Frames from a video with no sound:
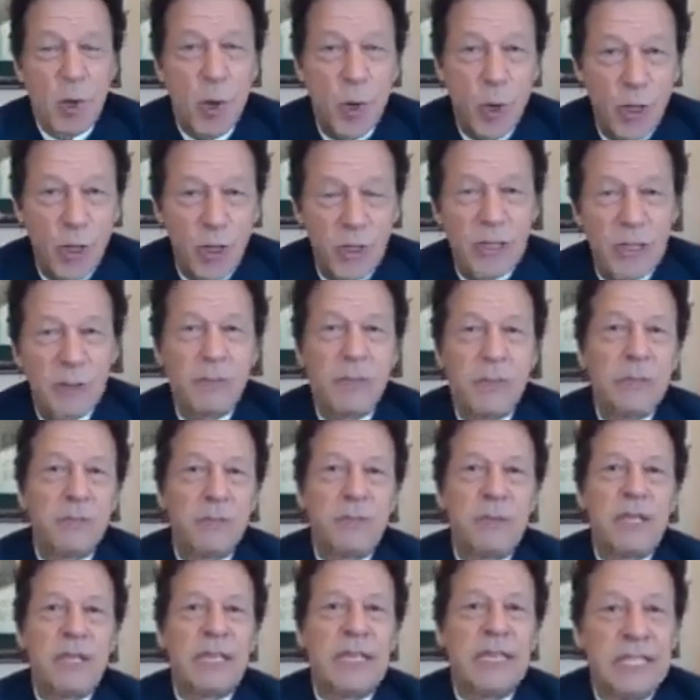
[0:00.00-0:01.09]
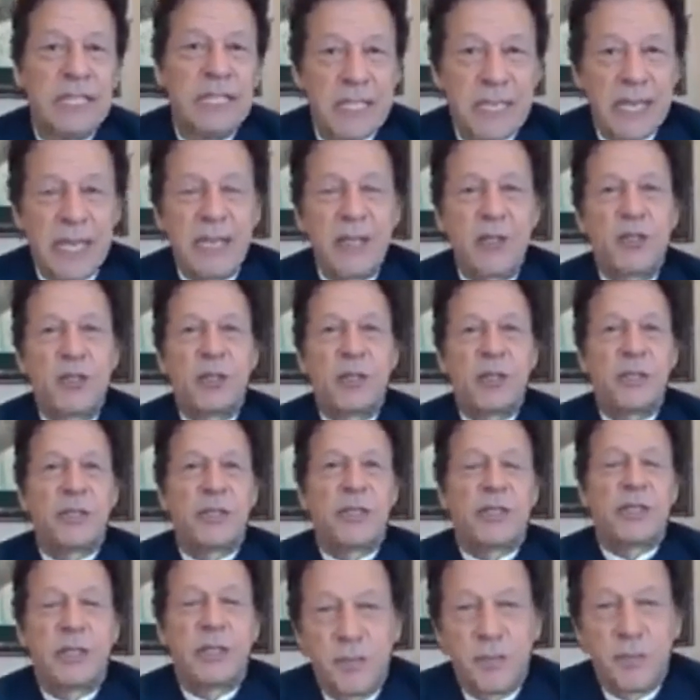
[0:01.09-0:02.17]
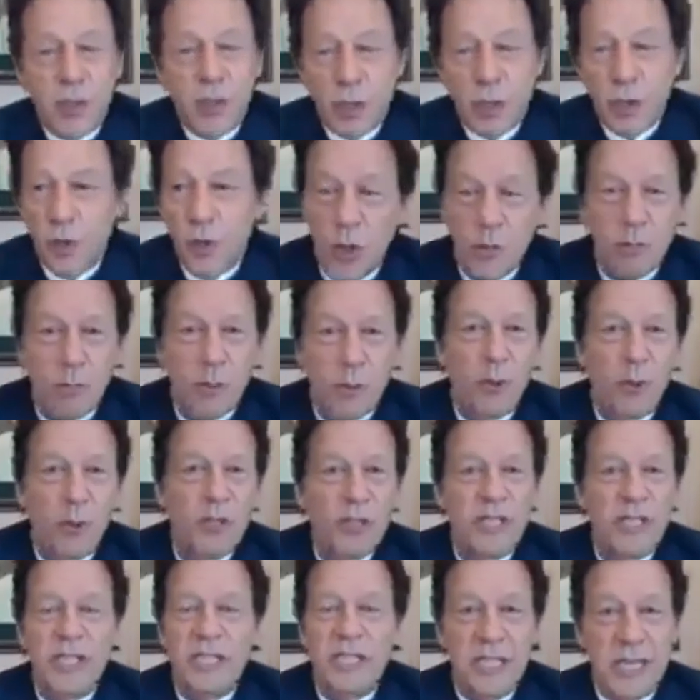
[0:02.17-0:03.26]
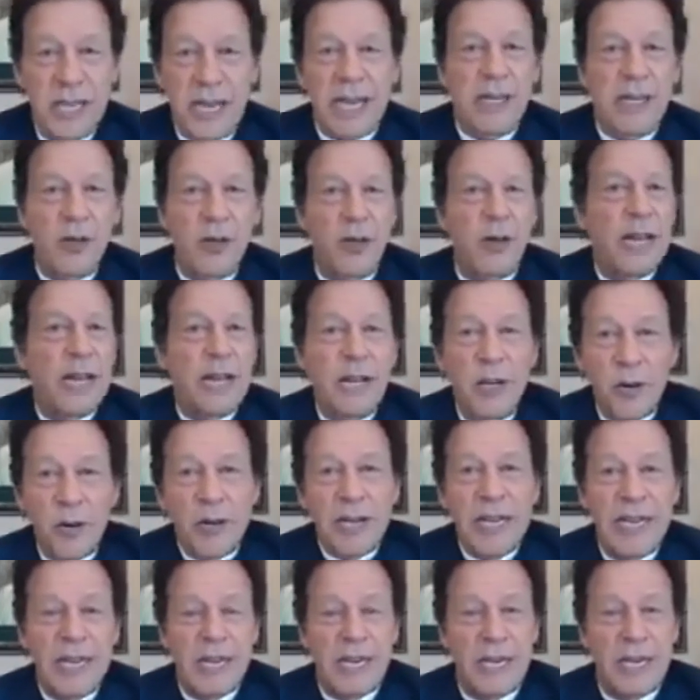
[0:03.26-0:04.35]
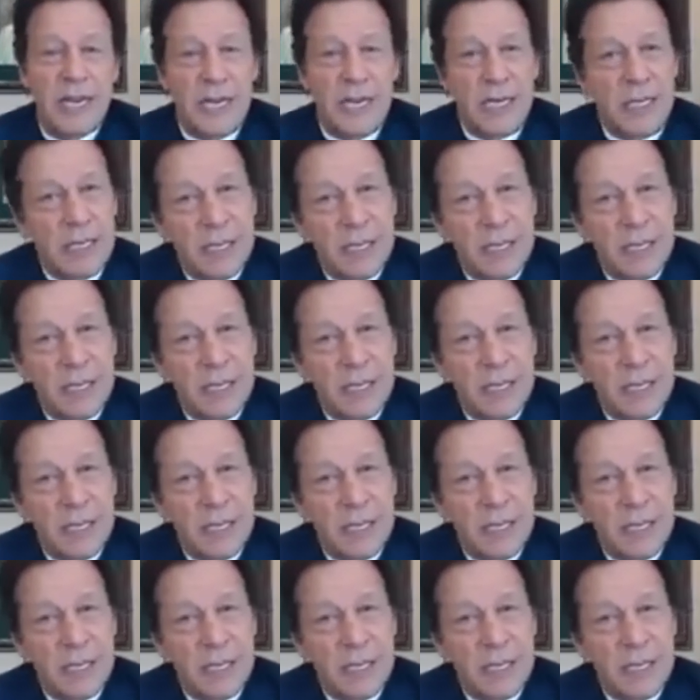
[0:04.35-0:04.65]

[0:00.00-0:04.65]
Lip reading: All the people, intellectuals who oppose this, and I know India.